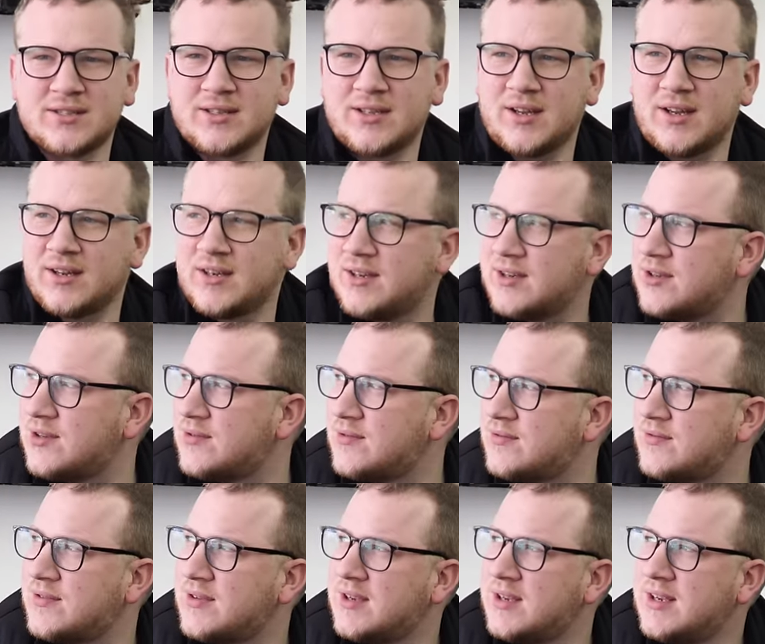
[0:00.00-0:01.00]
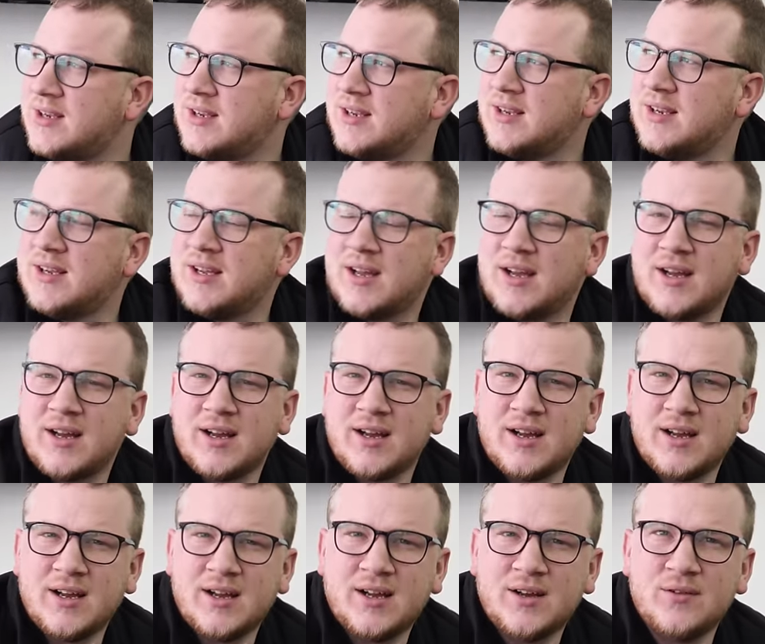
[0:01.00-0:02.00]
kind
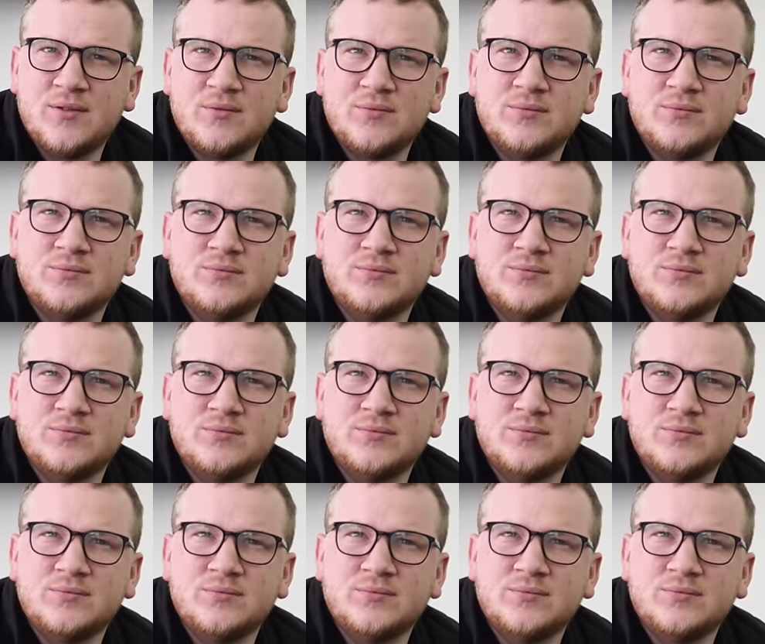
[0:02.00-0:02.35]
of